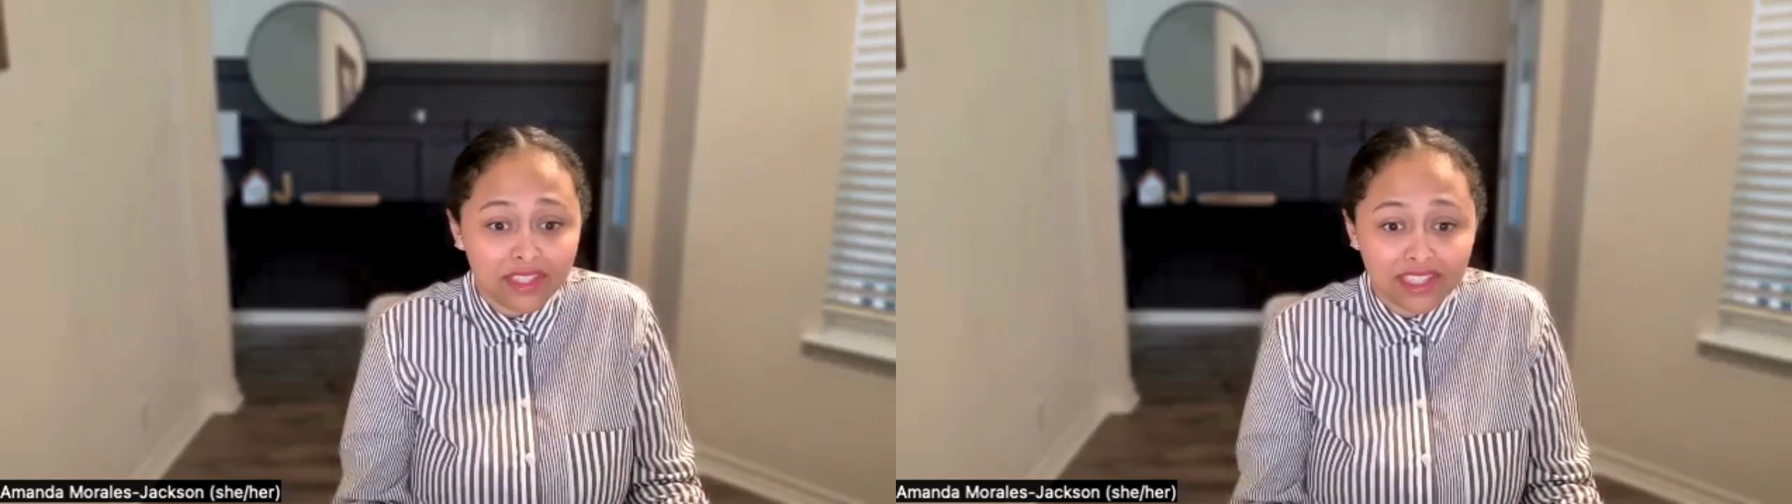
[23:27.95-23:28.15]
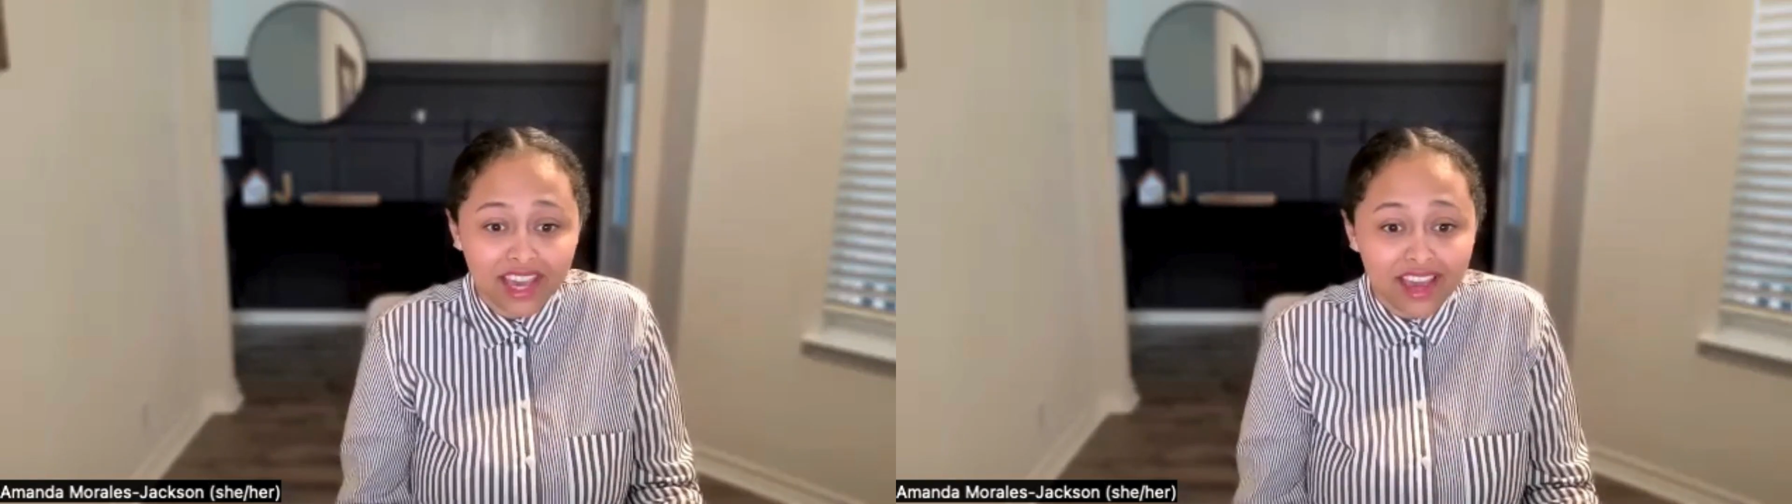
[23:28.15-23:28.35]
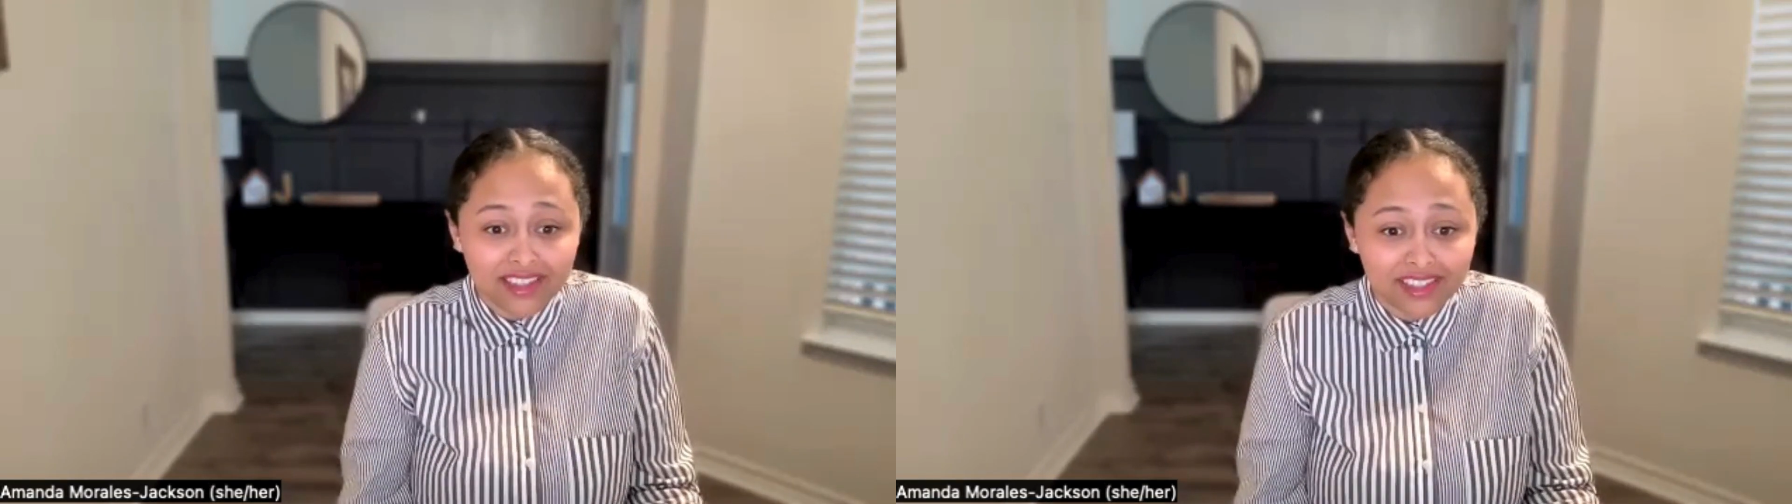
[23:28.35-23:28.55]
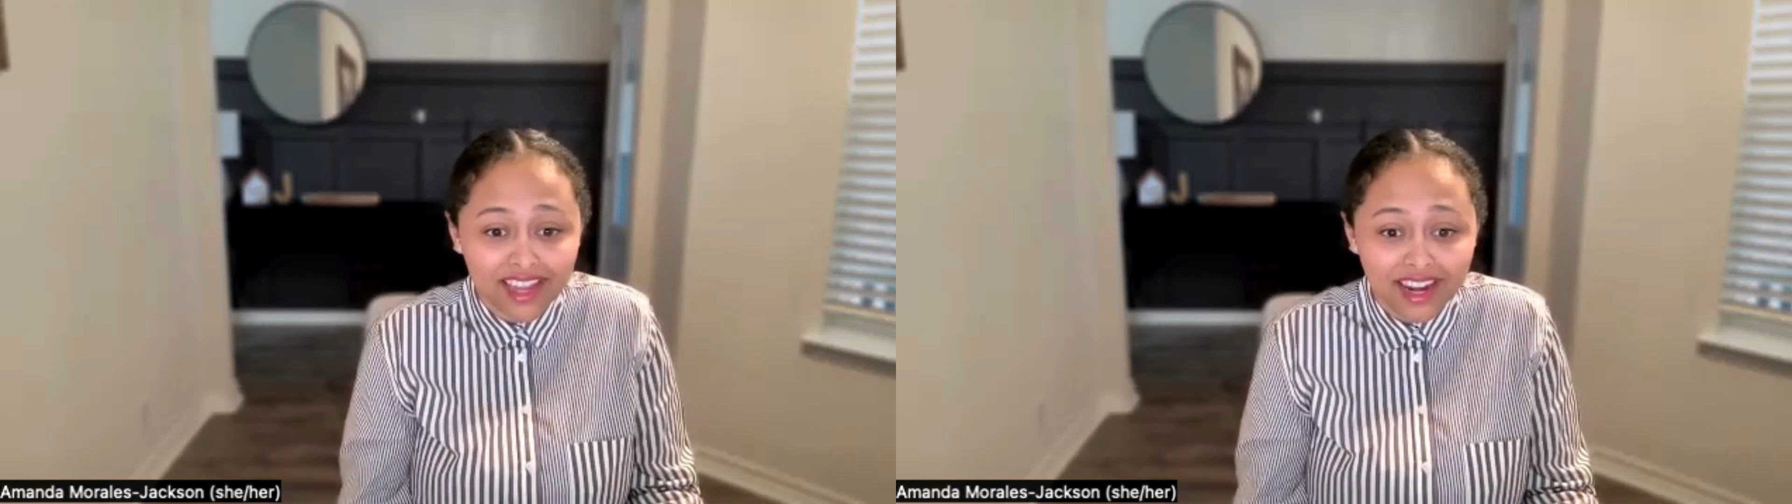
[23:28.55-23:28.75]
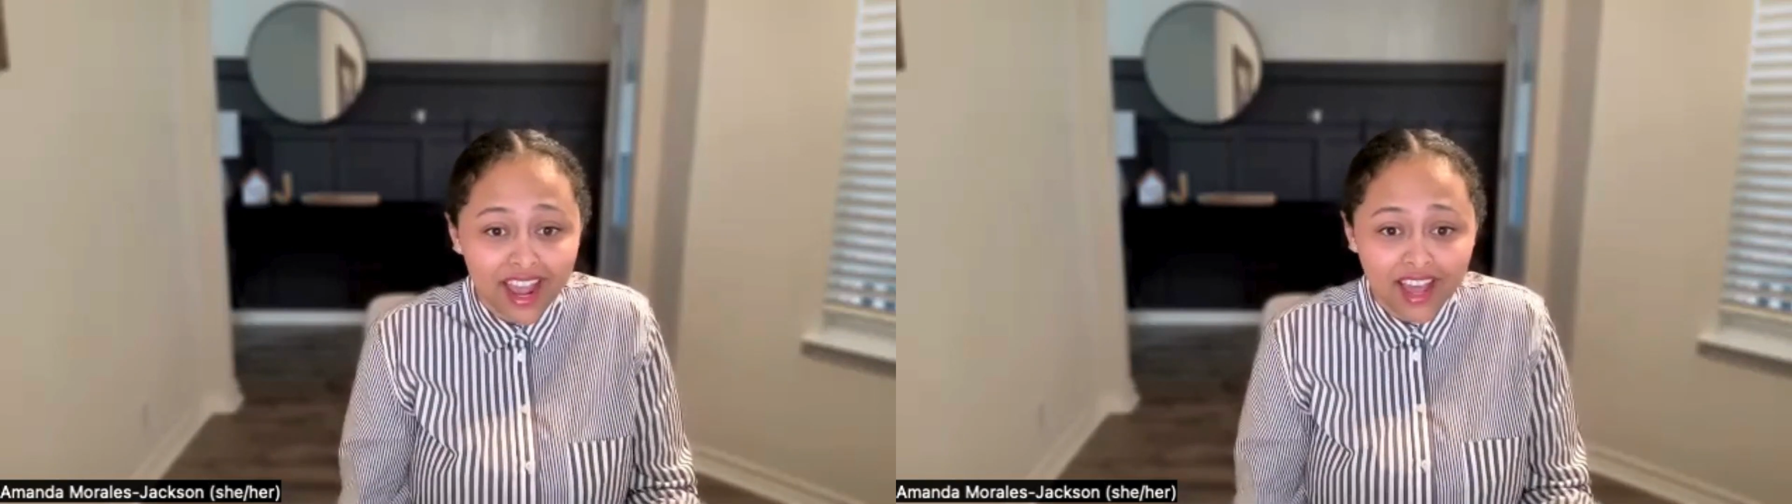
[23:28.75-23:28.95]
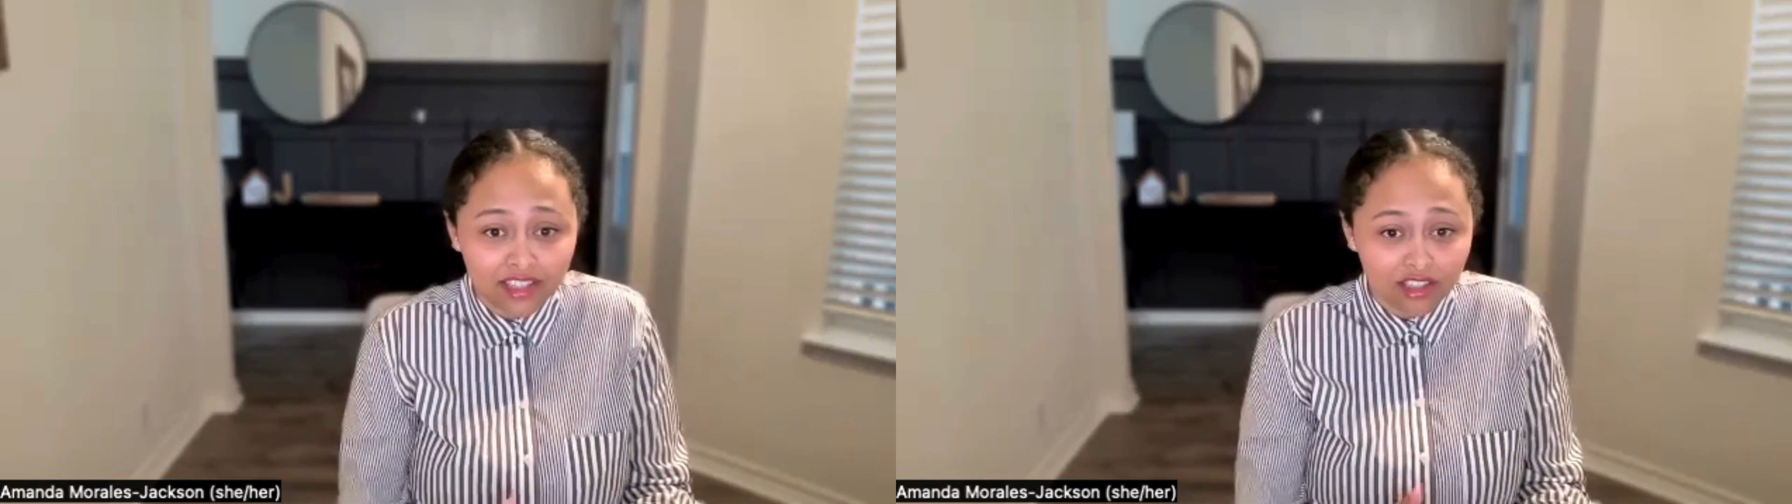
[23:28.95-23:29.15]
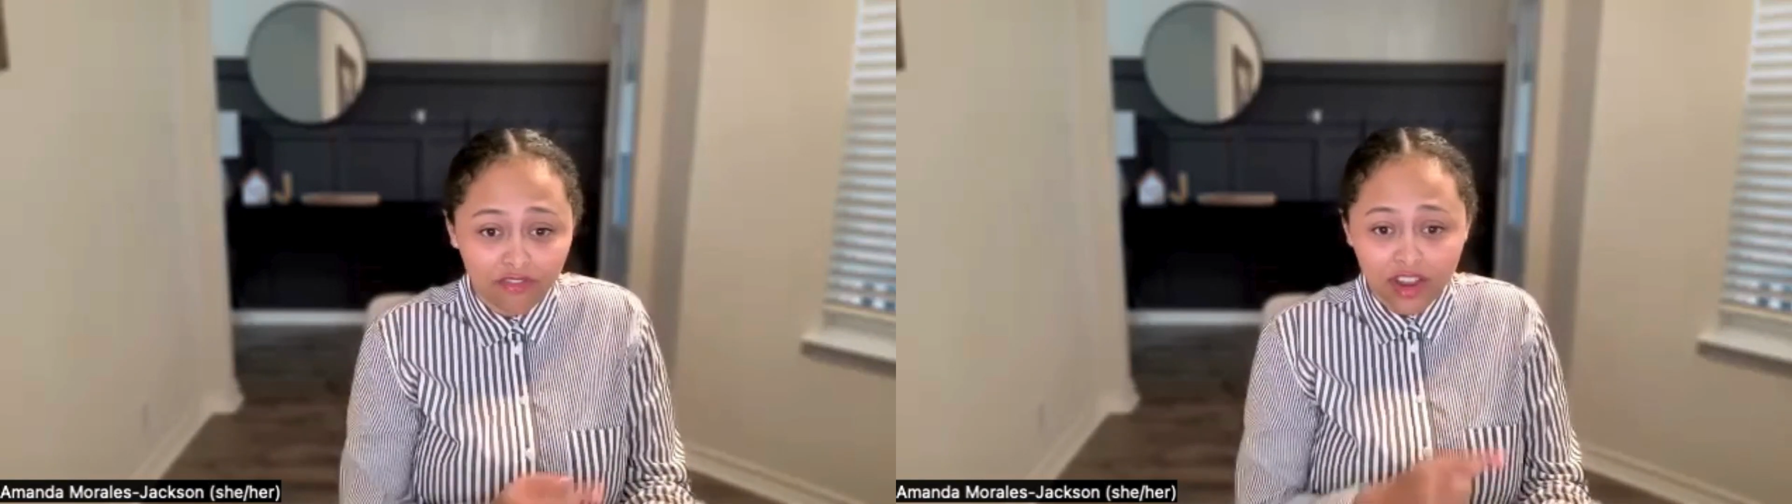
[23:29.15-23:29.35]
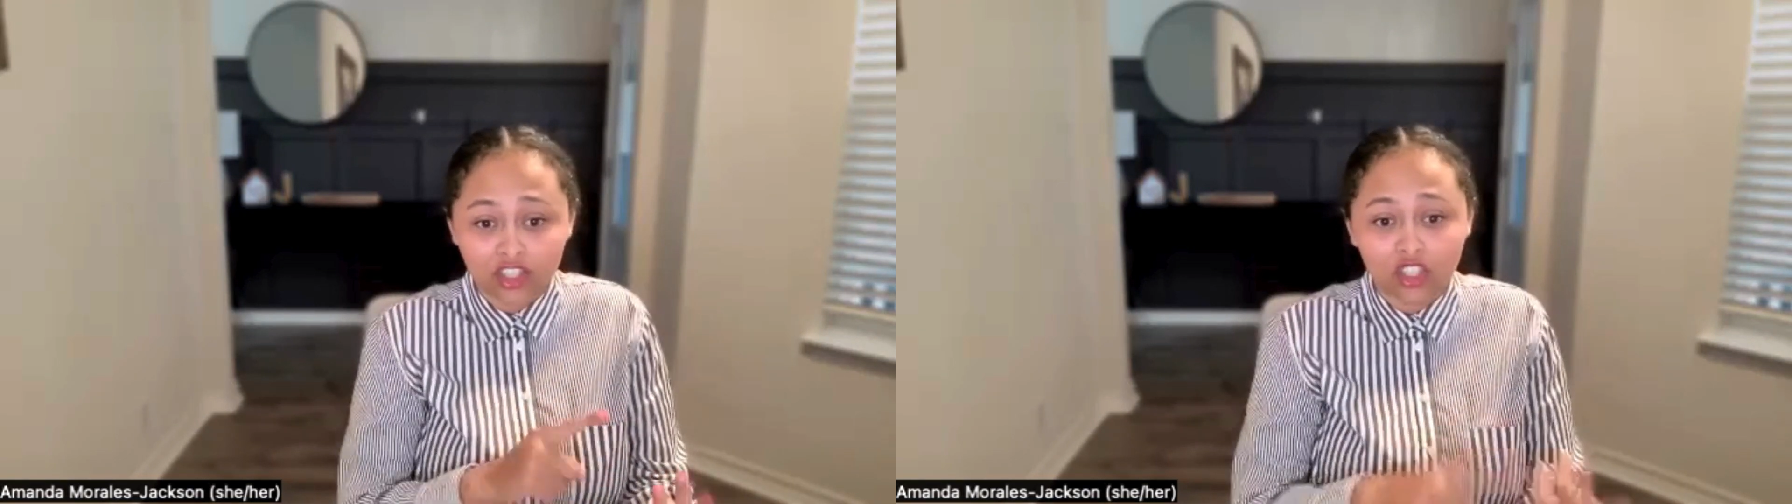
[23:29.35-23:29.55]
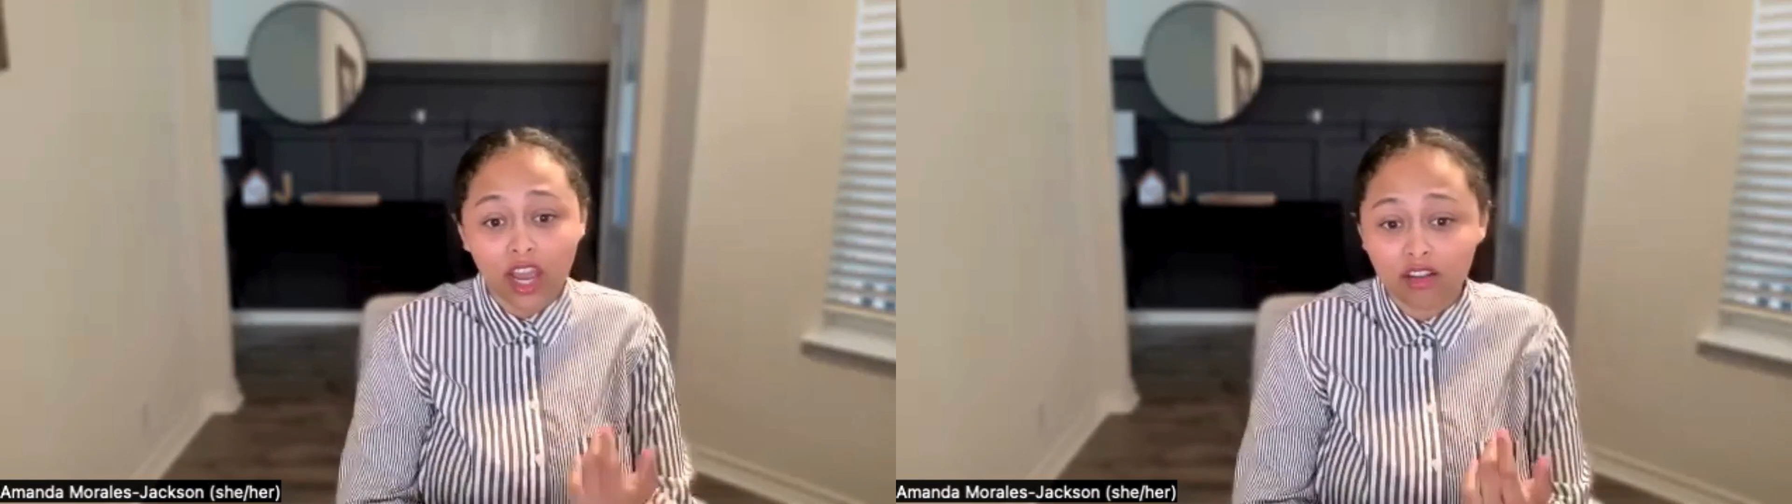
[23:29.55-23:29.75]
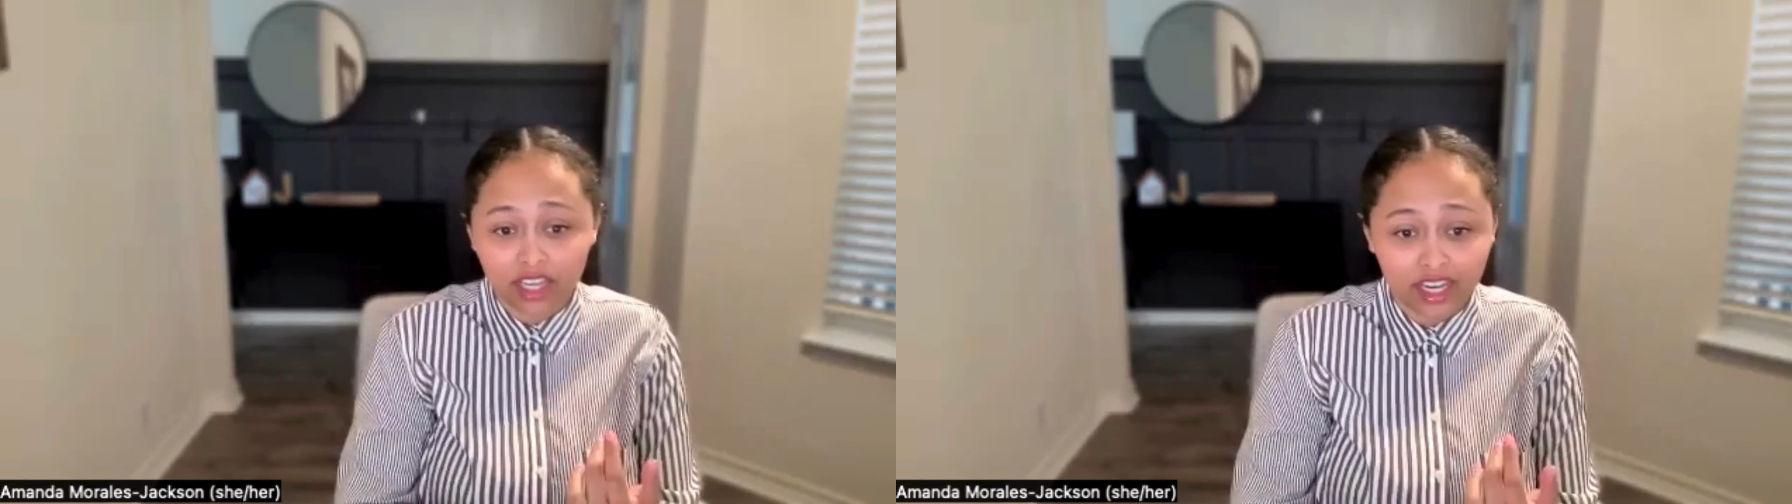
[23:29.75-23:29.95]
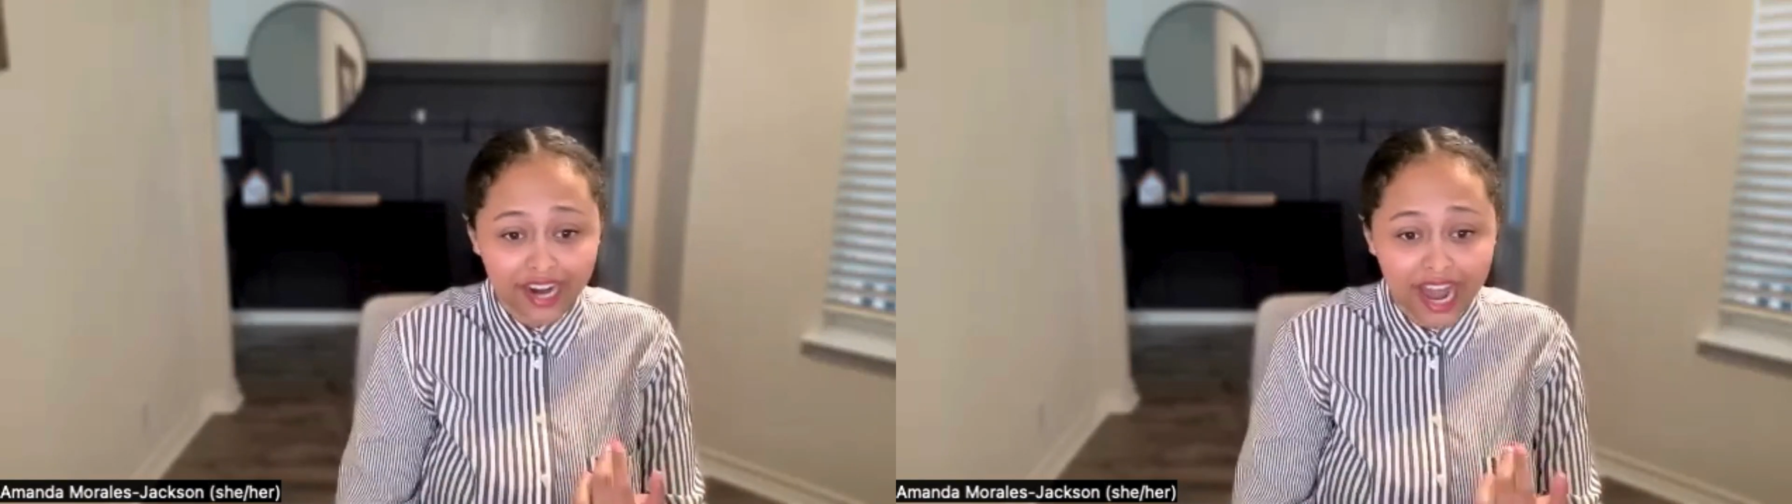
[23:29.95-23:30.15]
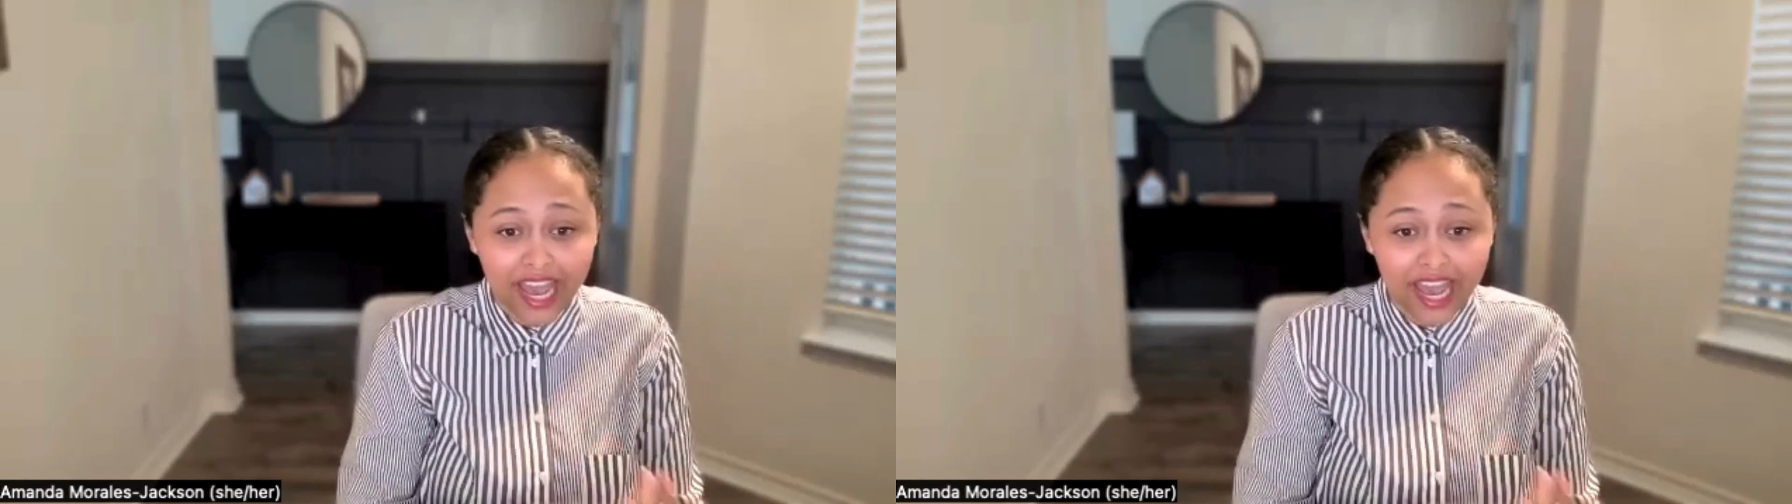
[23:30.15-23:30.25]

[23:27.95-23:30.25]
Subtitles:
PCSed and I had to find childcare.